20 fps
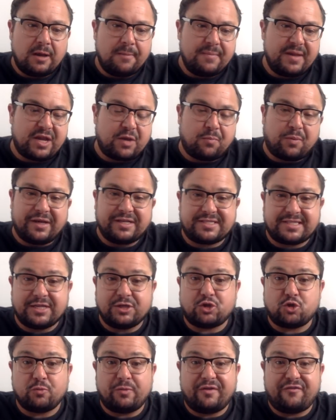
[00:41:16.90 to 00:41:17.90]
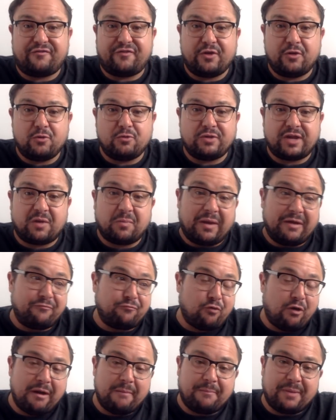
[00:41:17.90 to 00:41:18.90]
He could play central midfield. He could play
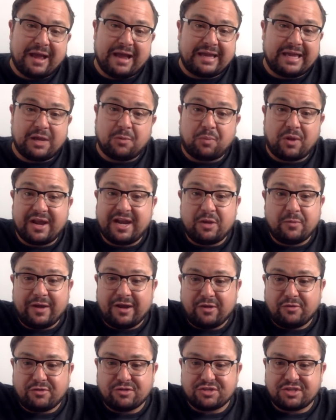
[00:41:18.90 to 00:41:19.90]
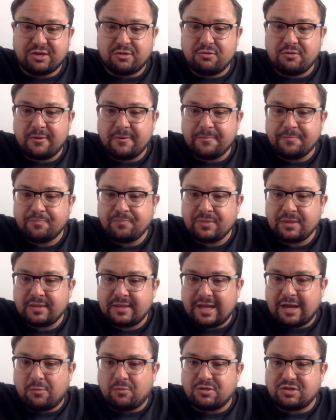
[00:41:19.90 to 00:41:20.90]
right back. He could play anywhere, Lucas Neal.
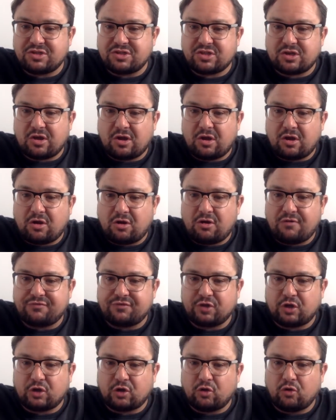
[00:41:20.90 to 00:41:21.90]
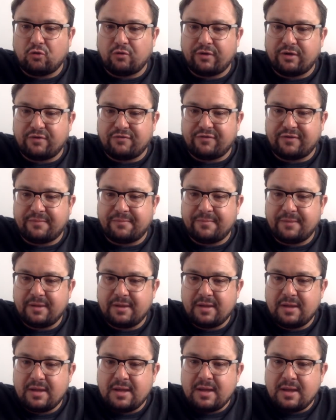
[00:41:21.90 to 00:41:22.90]
That was half the glory of him.
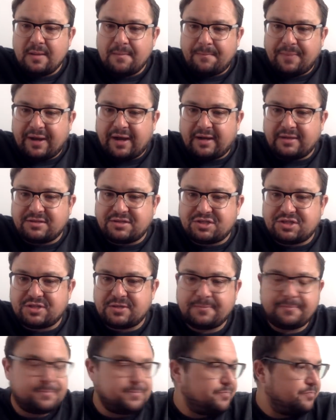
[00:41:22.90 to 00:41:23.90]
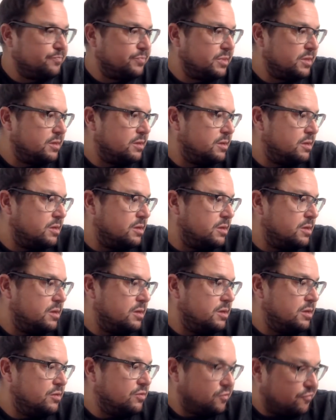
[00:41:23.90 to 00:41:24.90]
But
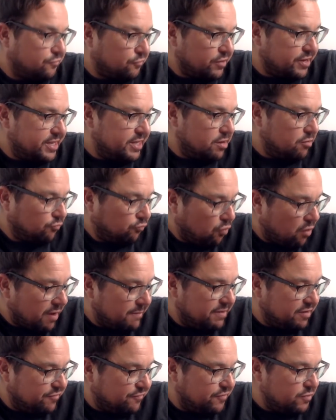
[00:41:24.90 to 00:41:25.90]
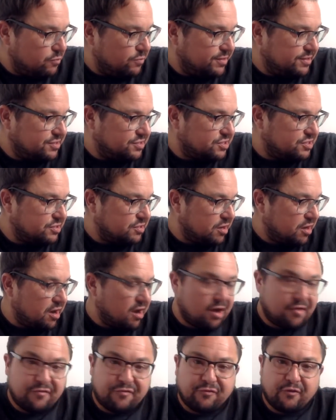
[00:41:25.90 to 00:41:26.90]
the three right midfielders
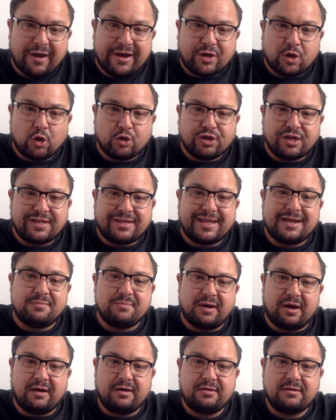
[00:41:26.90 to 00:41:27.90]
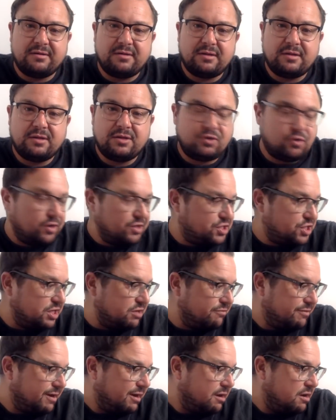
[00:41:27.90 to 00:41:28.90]
are Fred Onyedinma,
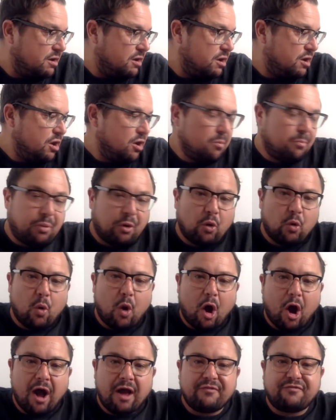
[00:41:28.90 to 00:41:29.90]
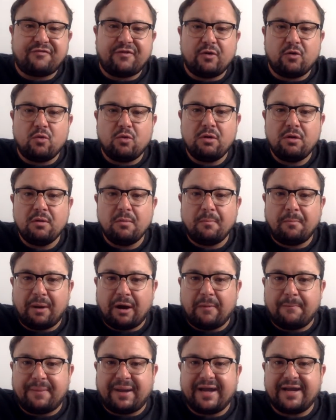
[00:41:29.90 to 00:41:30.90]
Nigeria, Paul Ifill,
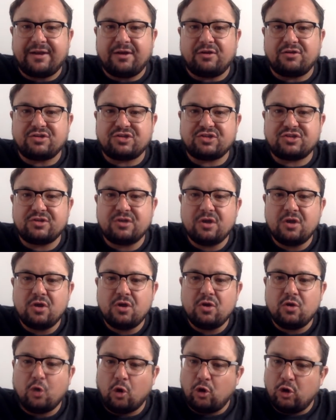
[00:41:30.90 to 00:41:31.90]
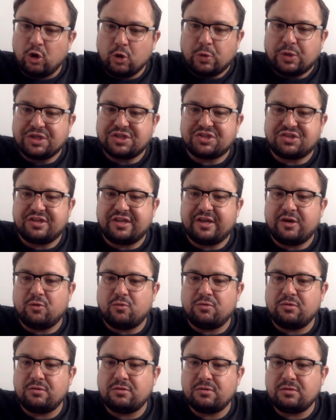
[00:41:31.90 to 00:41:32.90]
Barbados, or Lucas Neal,